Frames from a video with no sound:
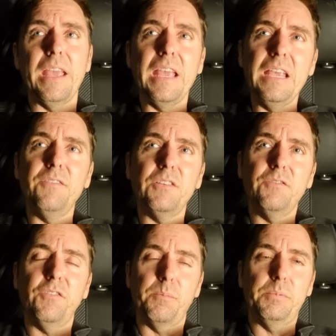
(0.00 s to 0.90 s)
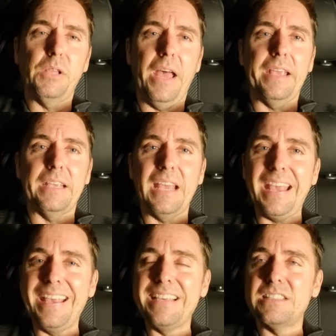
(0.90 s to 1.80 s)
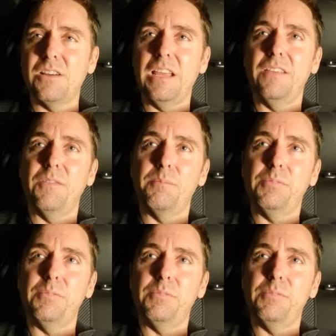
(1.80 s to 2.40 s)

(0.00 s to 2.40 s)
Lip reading: even for Blake, he's not even